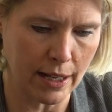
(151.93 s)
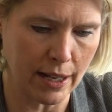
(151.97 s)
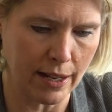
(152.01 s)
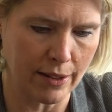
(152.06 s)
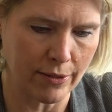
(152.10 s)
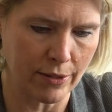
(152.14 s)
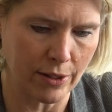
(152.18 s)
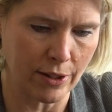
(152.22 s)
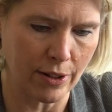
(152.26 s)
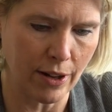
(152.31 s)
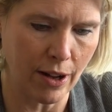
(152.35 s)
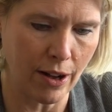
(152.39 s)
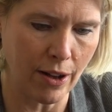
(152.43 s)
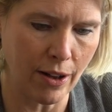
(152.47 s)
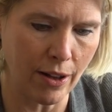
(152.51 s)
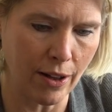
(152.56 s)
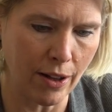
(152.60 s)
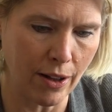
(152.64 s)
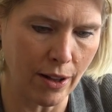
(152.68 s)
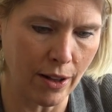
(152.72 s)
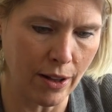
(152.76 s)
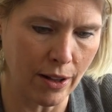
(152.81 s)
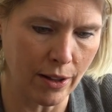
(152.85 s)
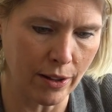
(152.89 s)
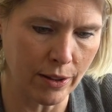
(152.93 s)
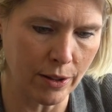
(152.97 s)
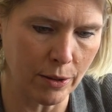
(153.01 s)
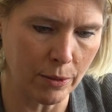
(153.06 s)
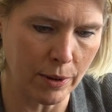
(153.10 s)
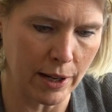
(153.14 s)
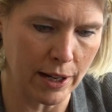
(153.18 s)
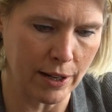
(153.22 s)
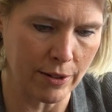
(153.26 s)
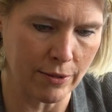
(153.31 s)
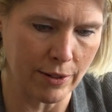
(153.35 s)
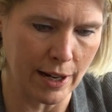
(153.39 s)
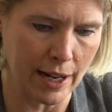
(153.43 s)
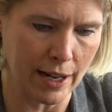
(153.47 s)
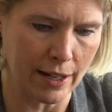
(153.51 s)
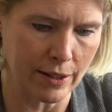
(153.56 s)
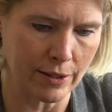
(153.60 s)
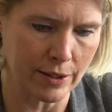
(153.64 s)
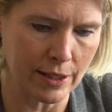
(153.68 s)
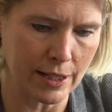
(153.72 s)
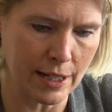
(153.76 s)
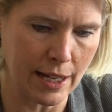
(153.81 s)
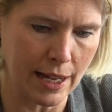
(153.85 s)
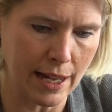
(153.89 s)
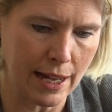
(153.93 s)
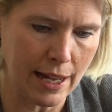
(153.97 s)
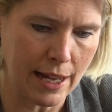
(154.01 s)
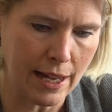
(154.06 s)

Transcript: covered all the way around.